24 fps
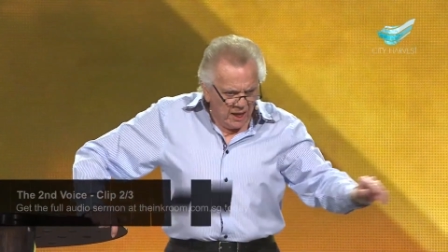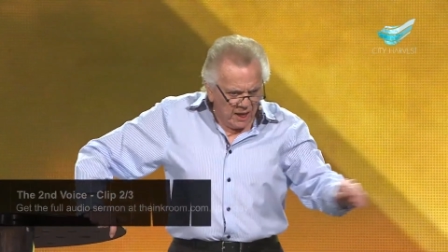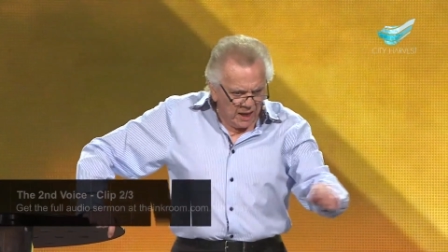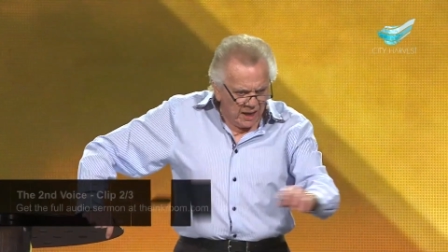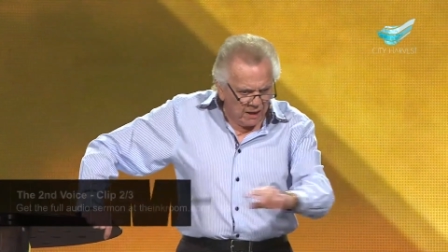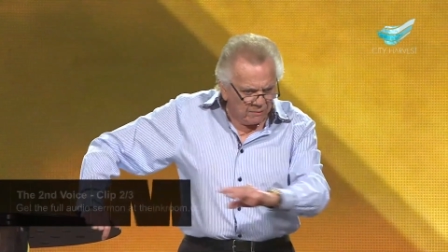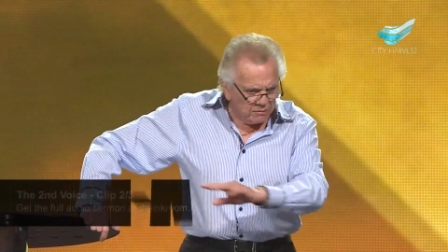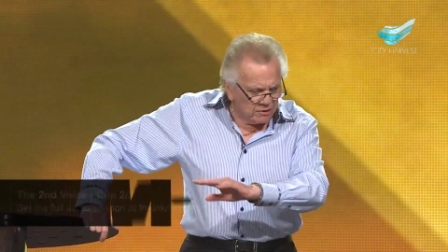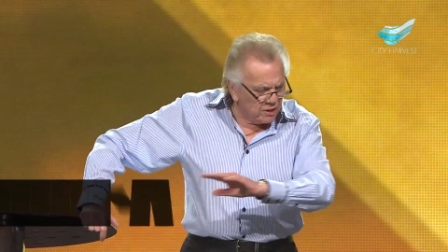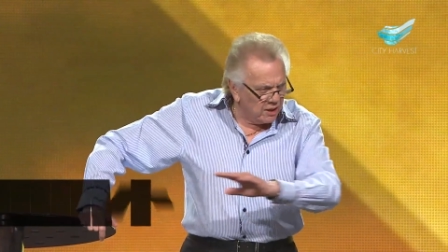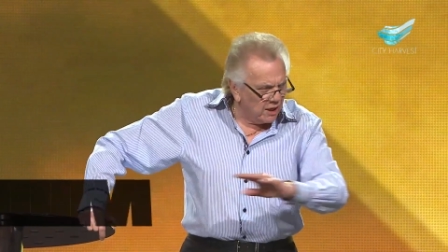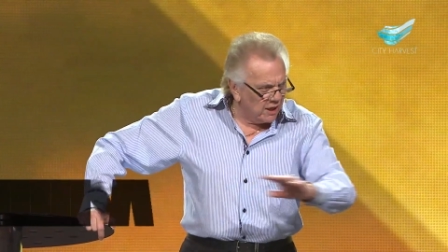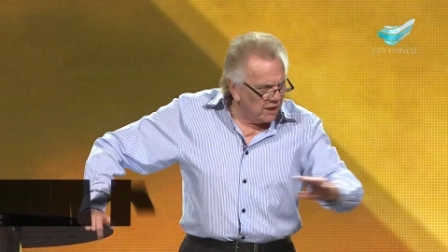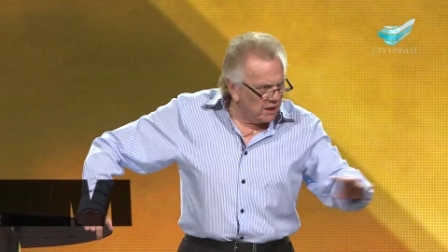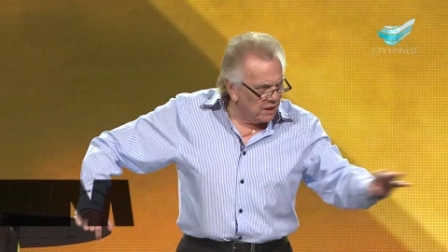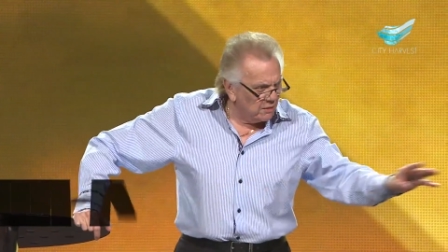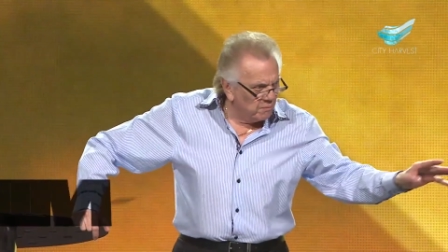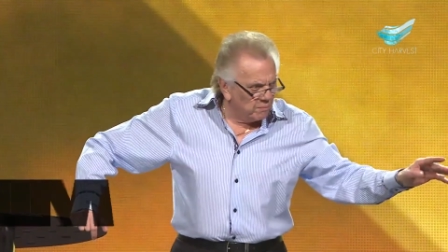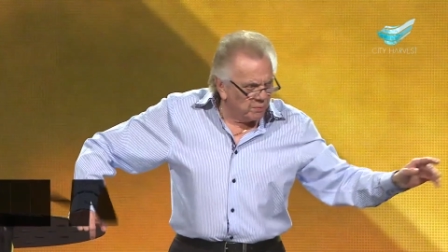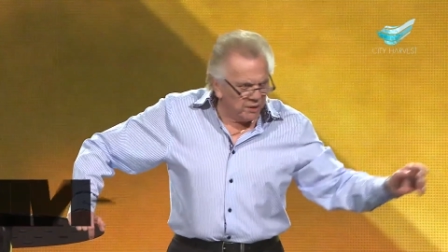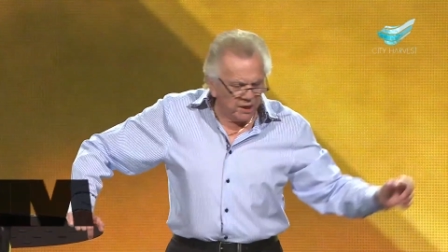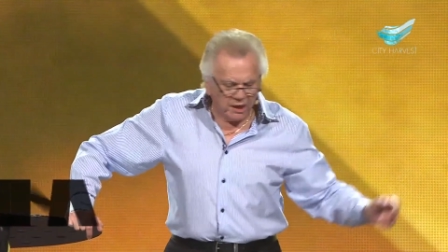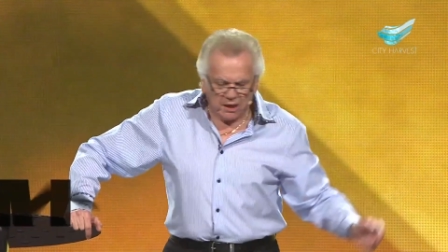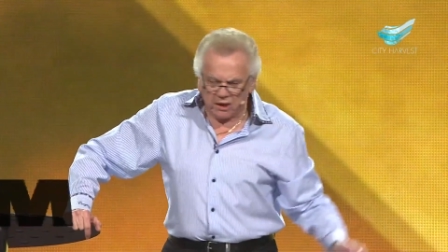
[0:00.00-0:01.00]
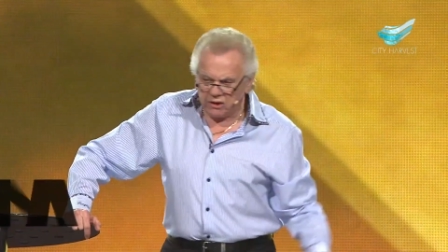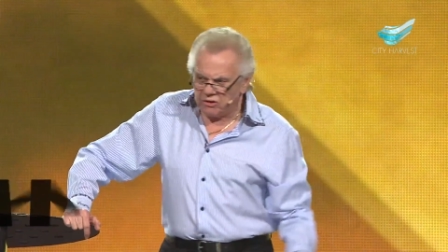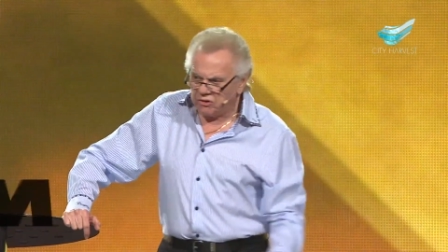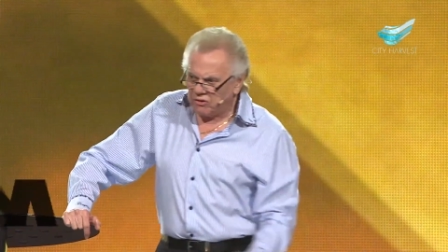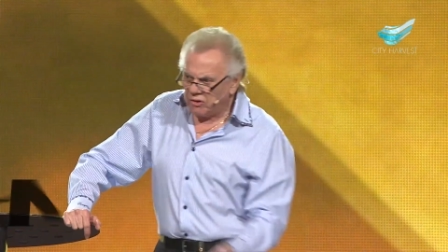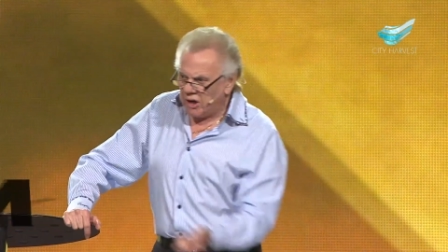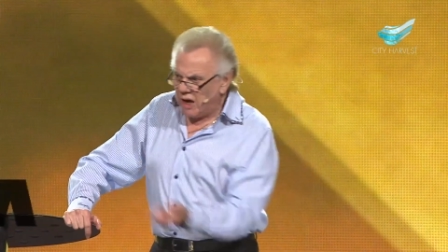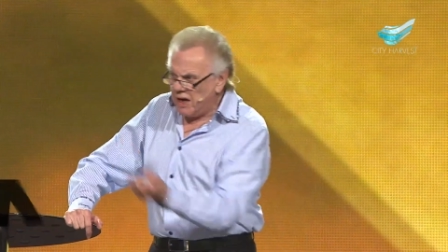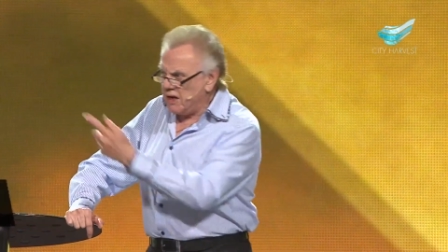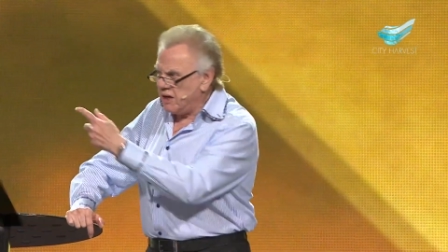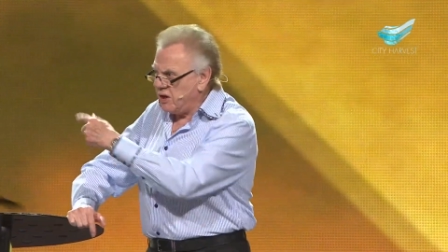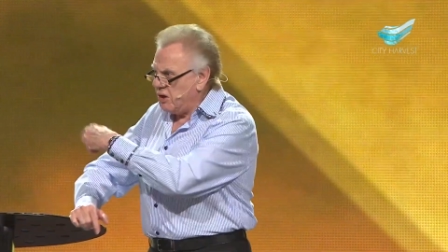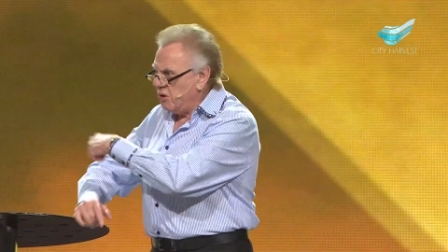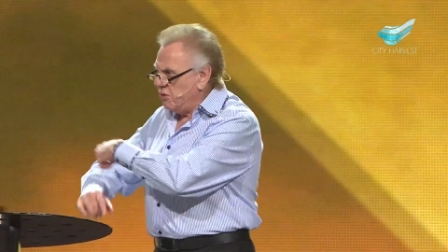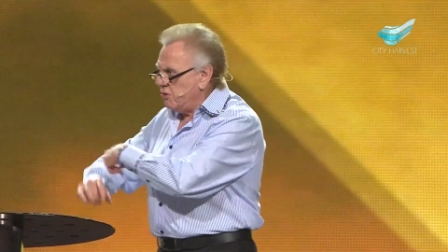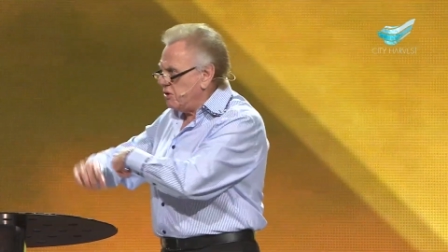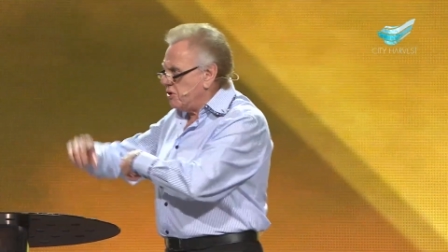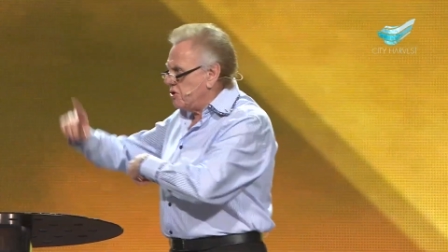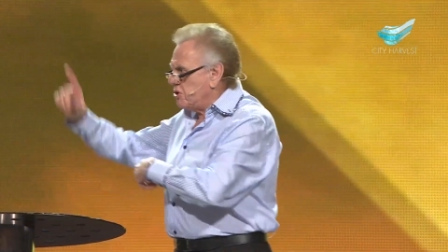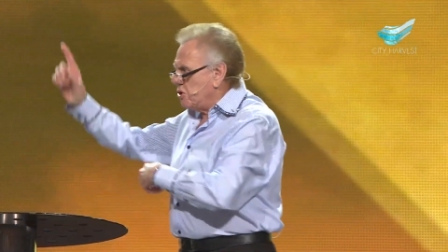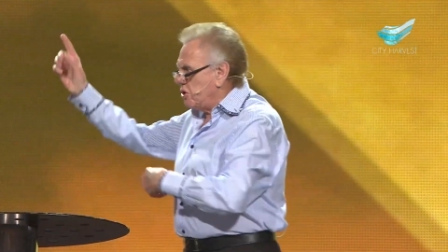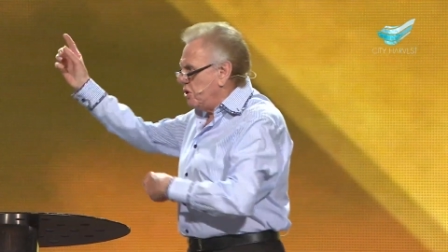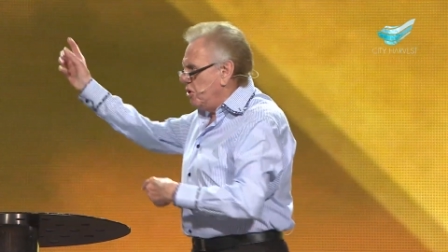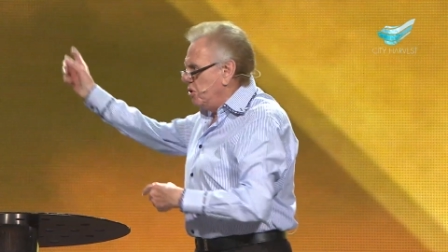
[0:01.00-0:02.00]
I was laying brick and trying to go
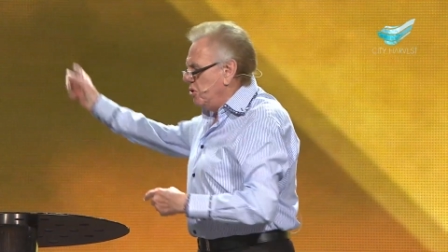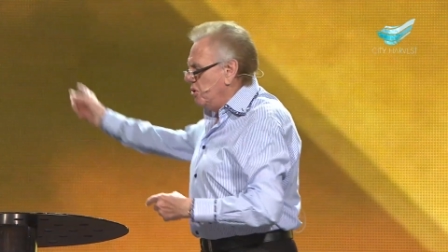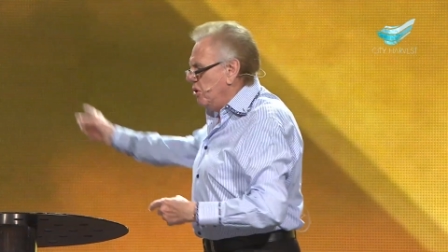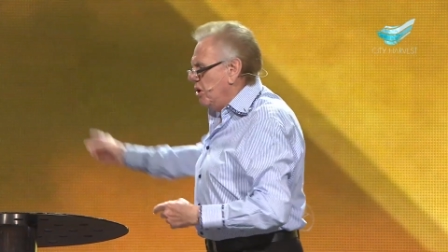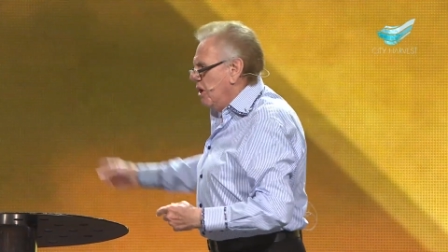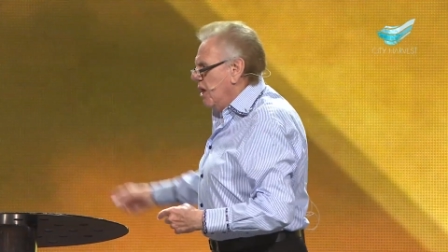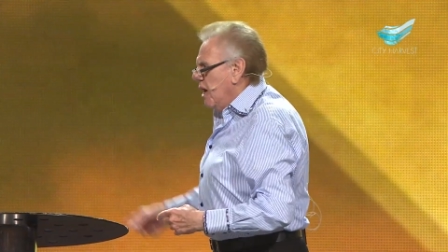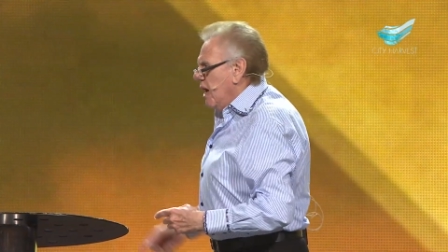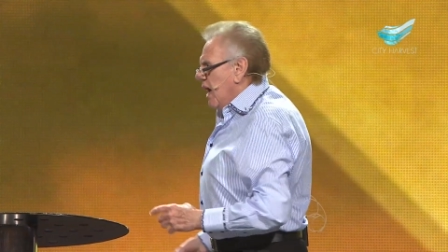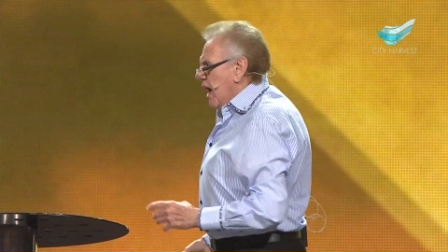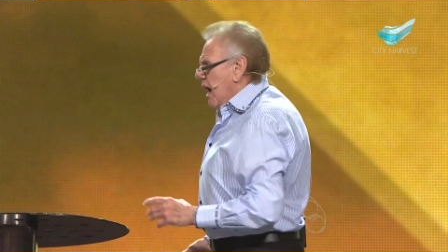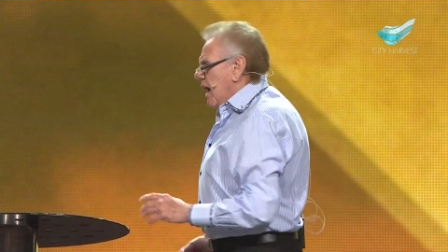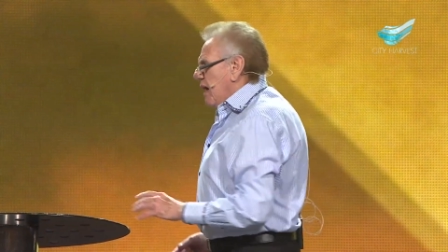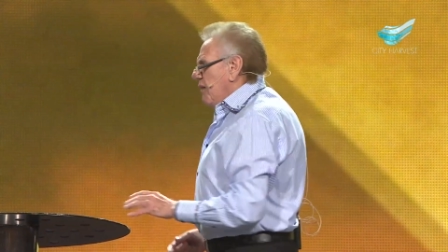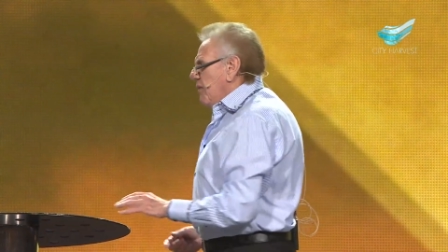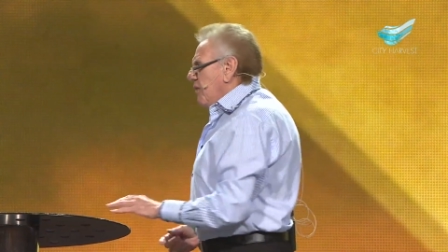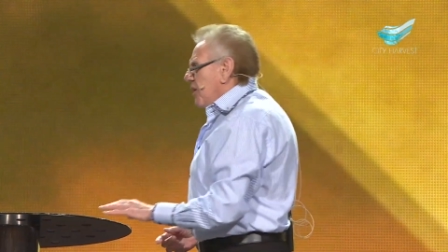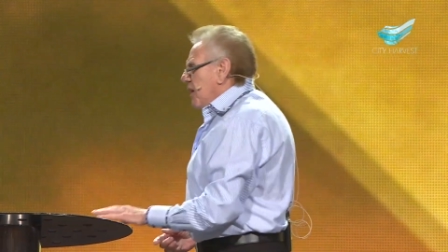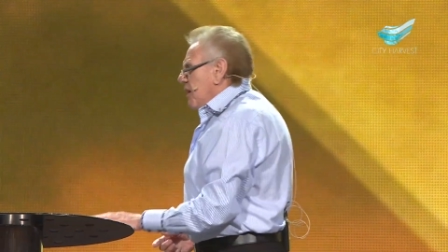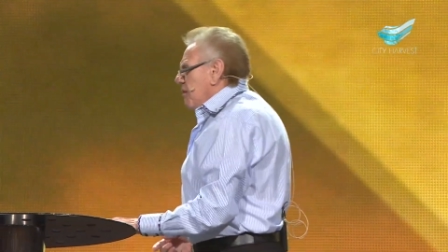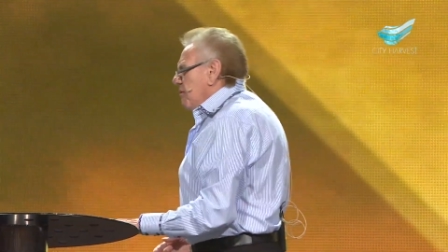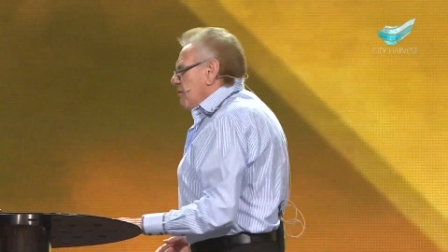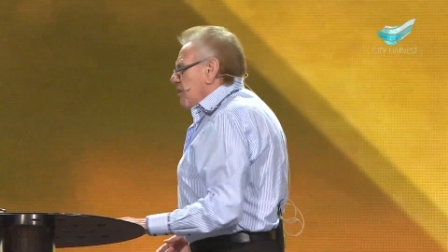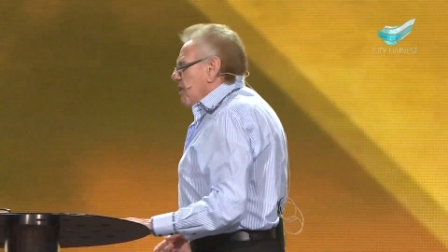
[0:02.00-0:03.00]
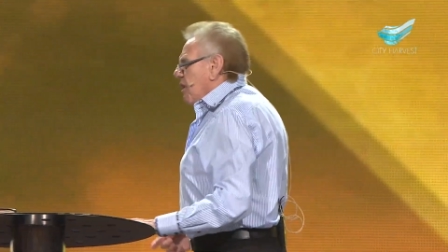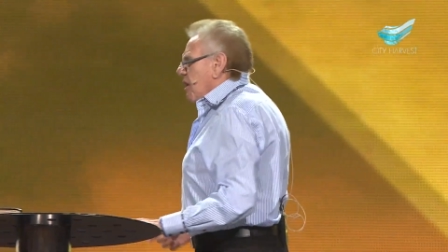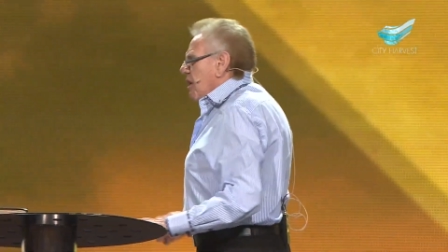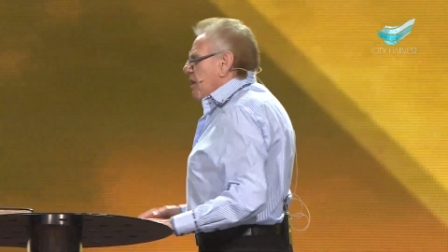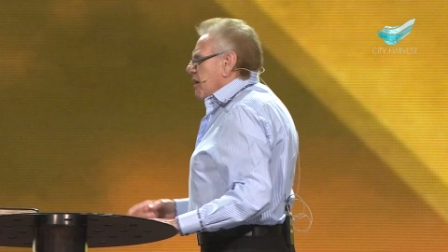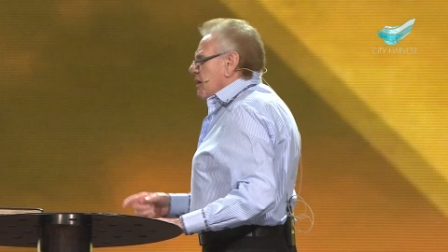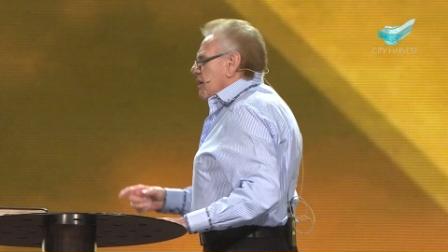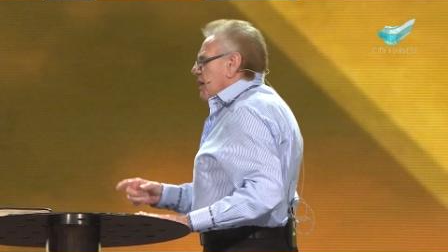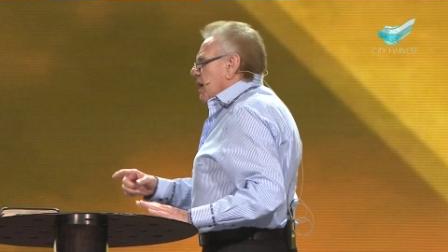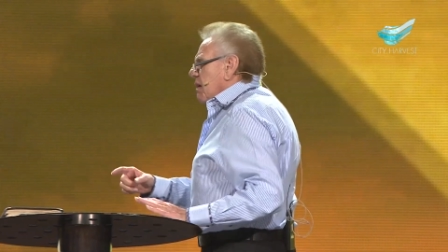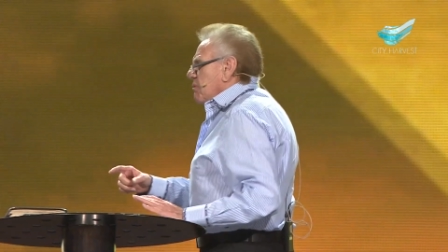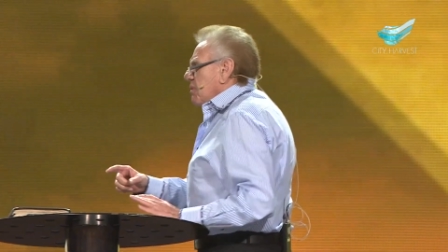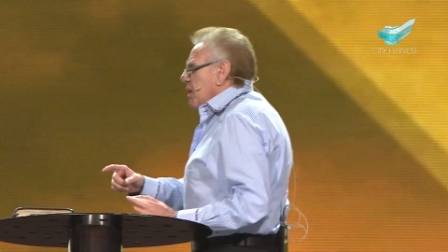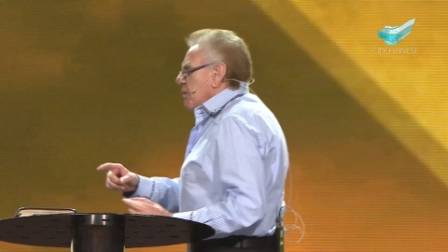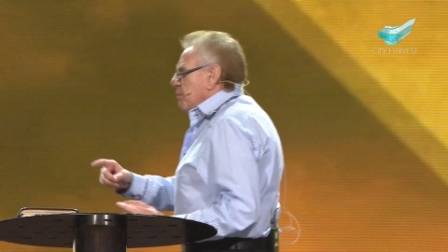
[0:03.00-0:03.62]
to school, and then God gave